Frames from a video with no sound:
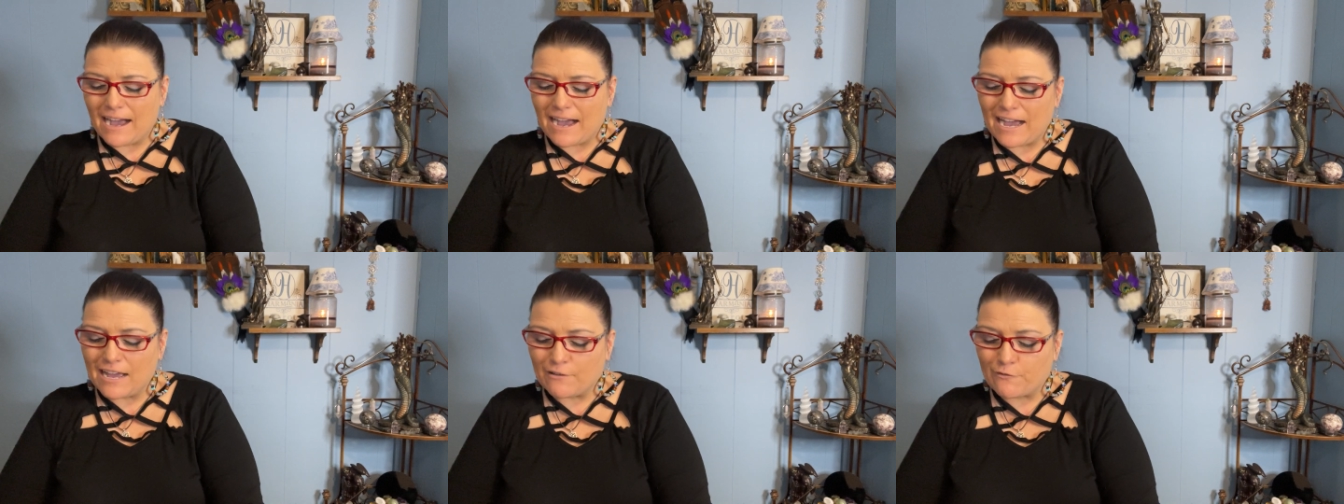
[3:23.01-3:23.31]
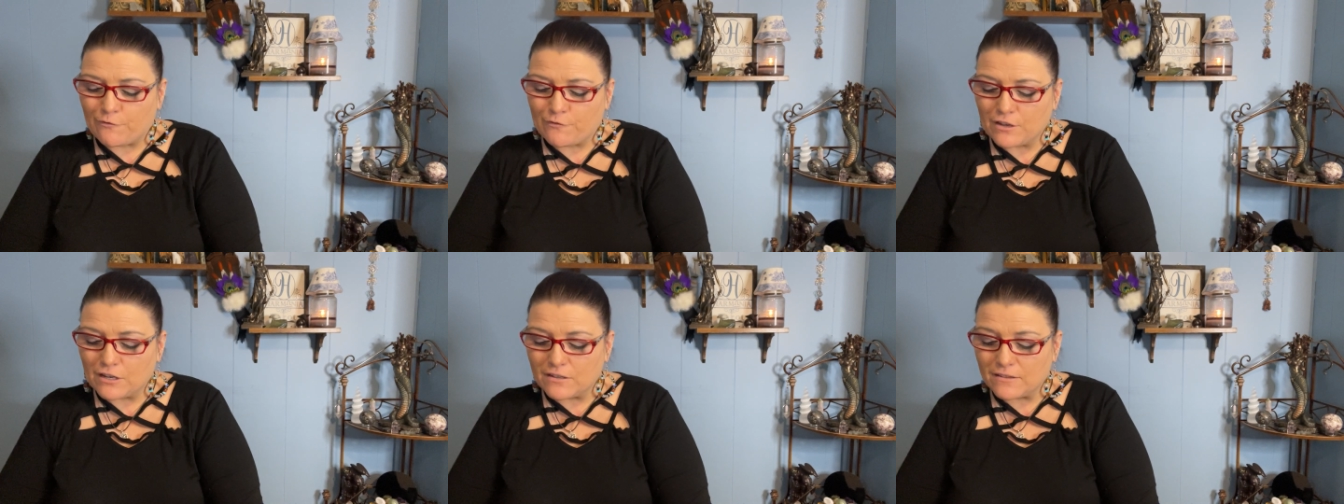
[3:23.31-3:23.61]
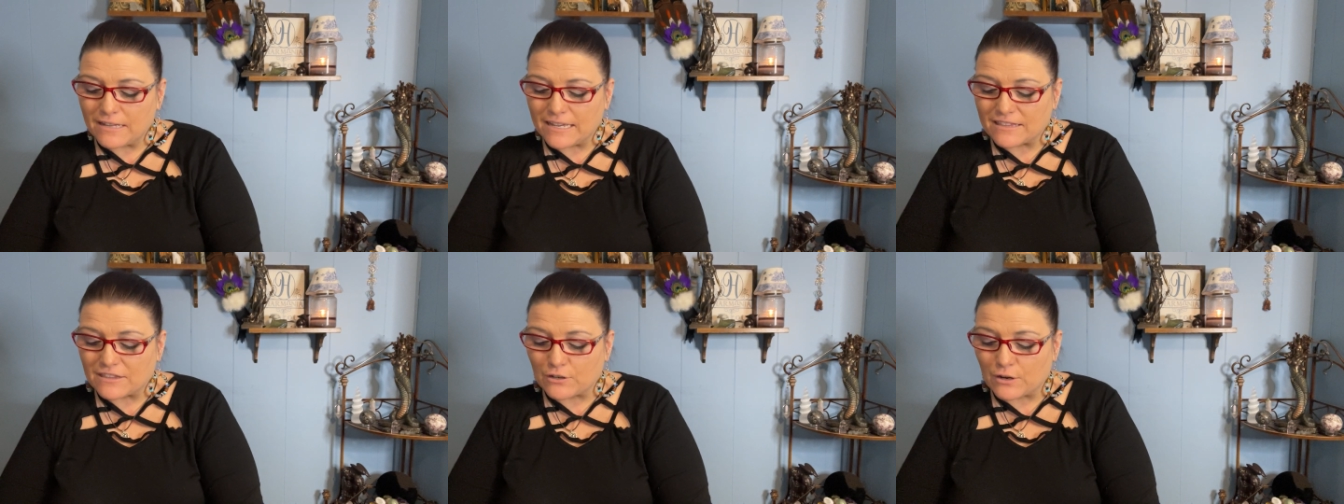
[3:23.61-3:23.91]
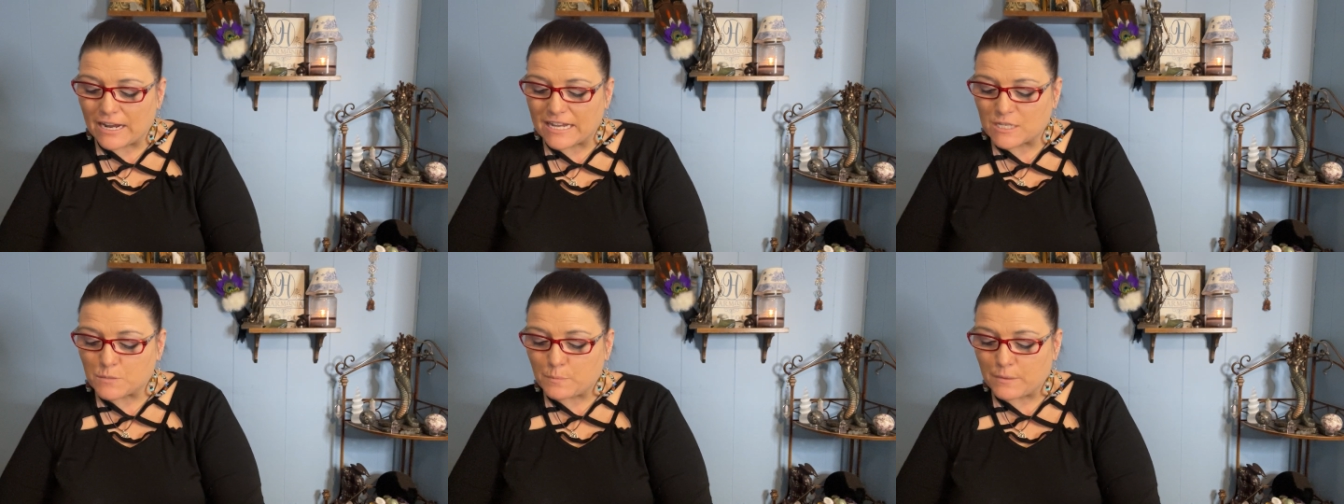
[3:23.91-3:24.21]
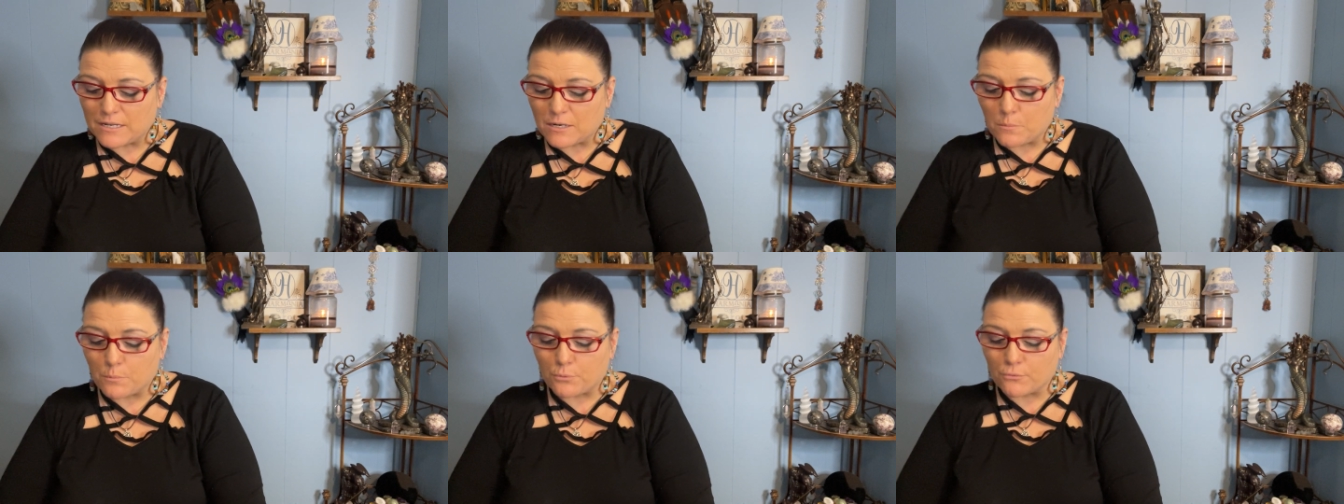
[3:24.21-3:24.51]
I feel like there has
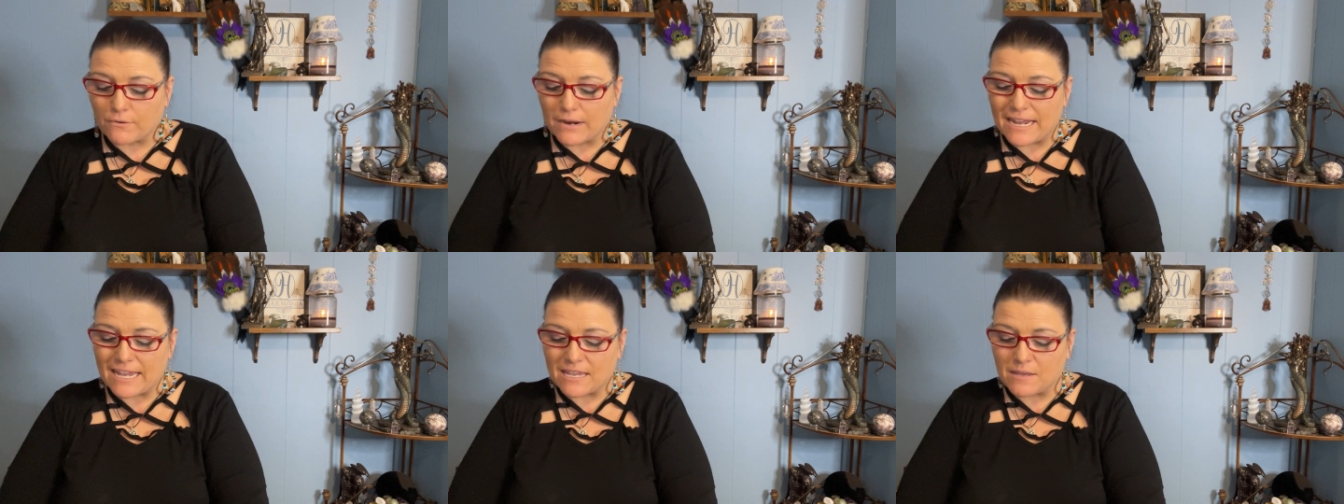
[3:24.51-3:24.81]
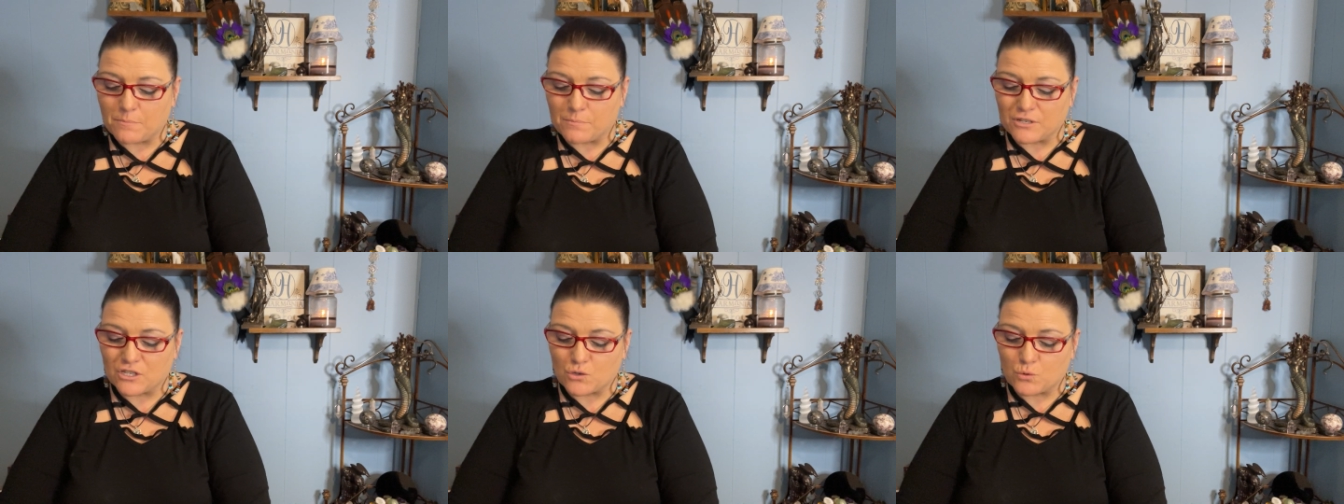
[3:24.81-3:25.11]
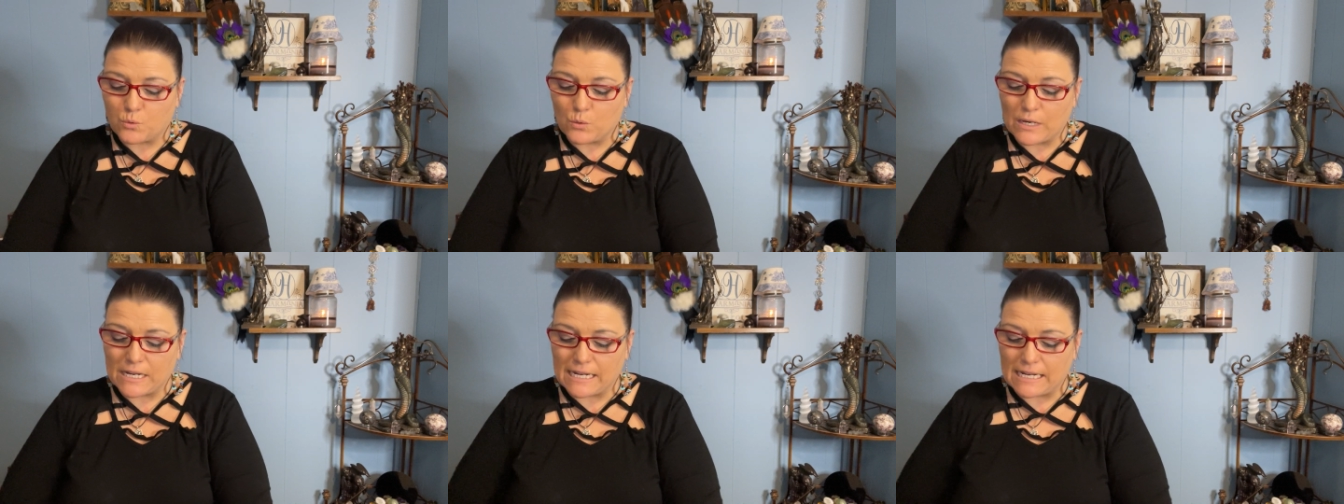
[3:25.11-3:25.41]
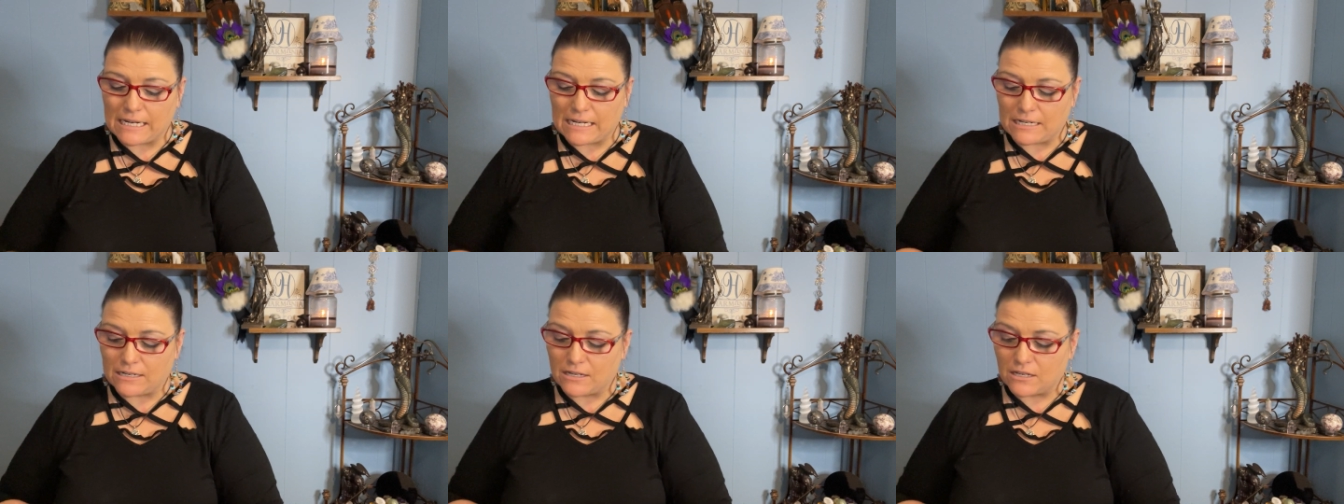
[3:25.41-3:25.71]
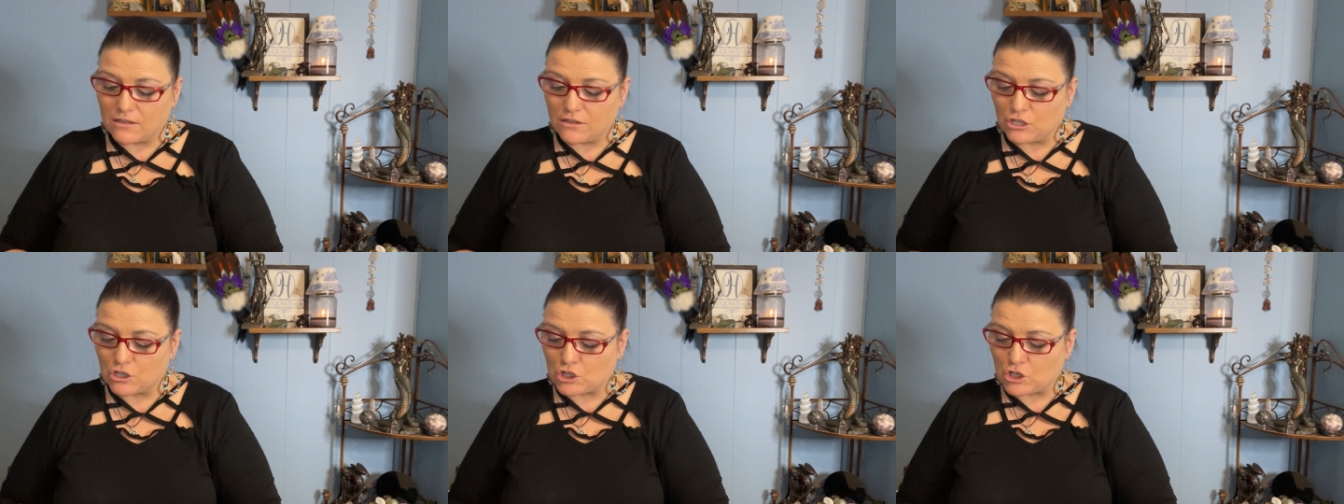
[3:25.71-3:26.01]
been a break
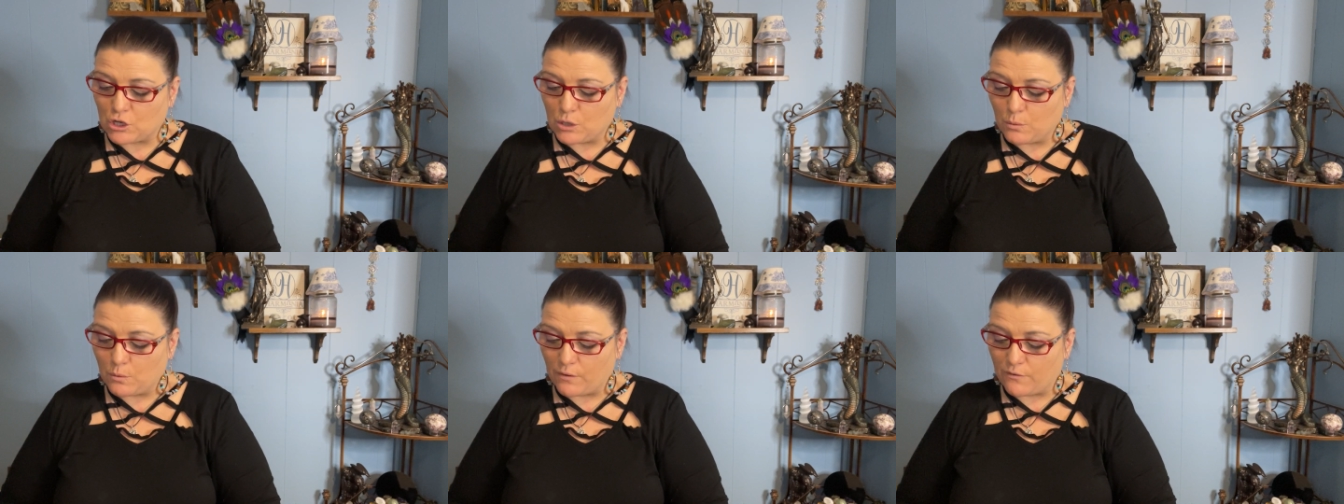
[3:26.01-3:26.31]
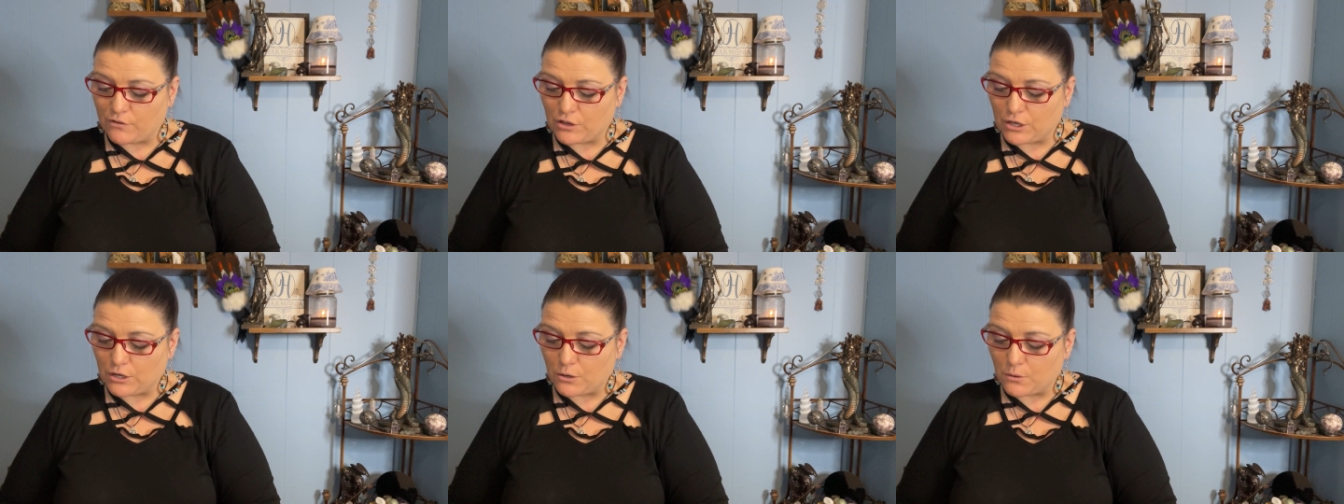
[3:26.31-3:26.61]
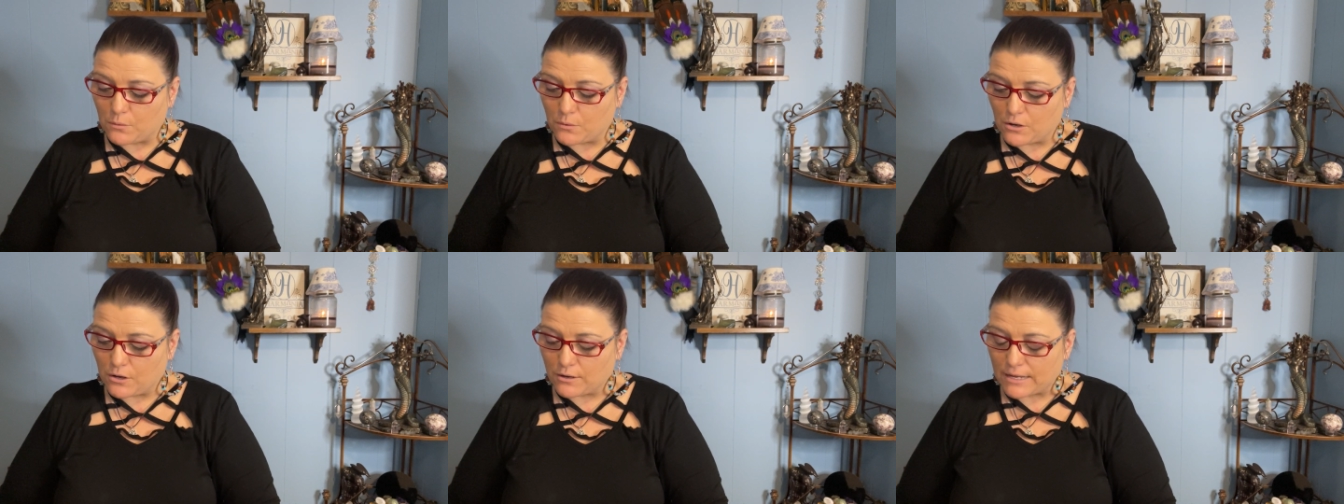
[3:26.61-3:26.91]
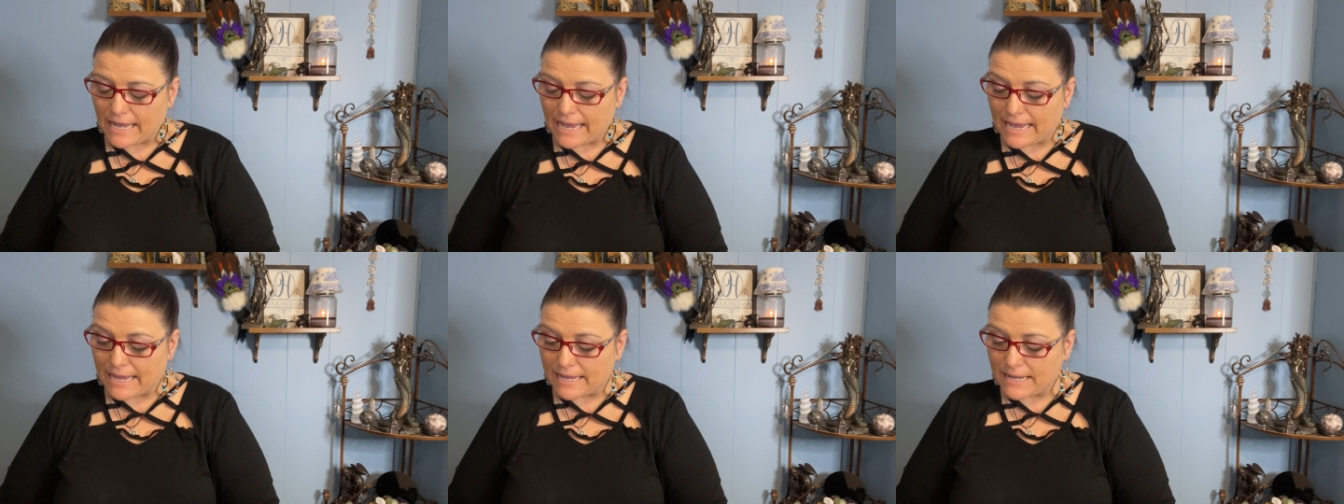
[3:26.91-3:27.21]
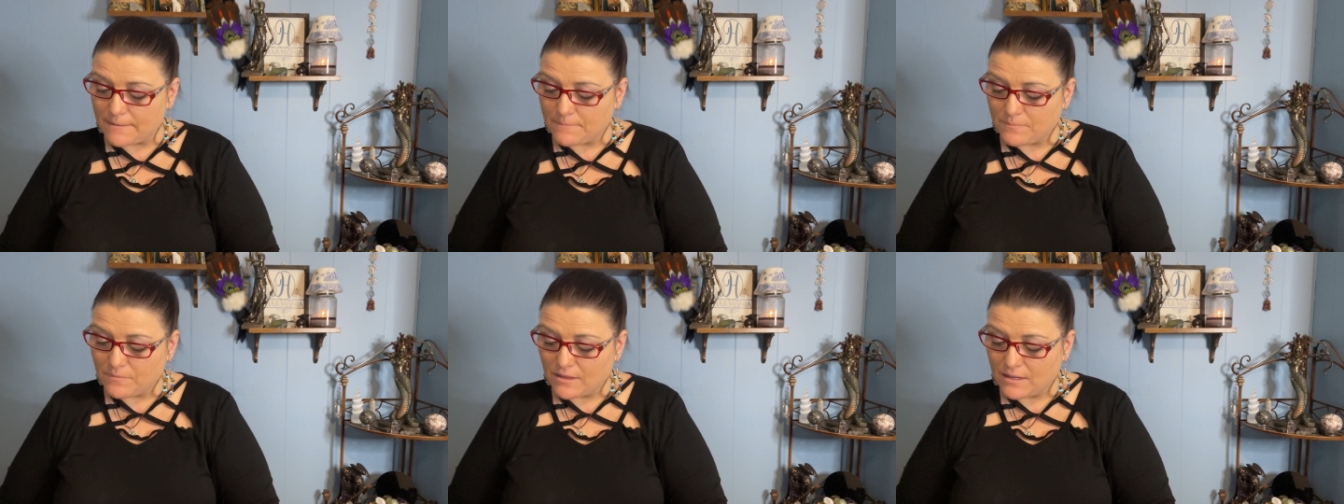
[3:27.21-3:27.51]
between the two of you,
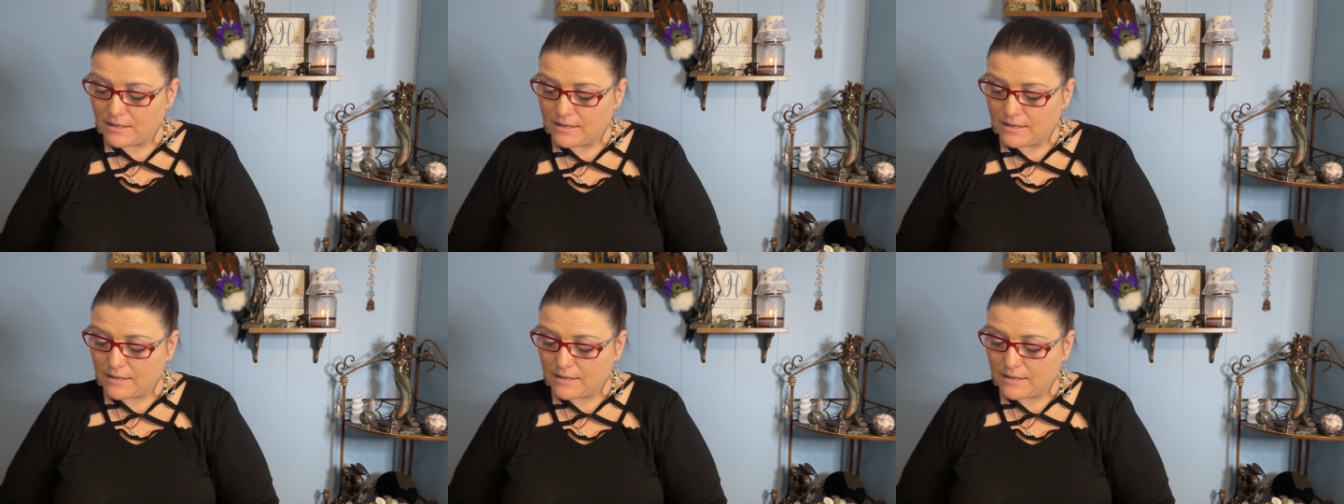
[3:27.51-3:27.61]
okay?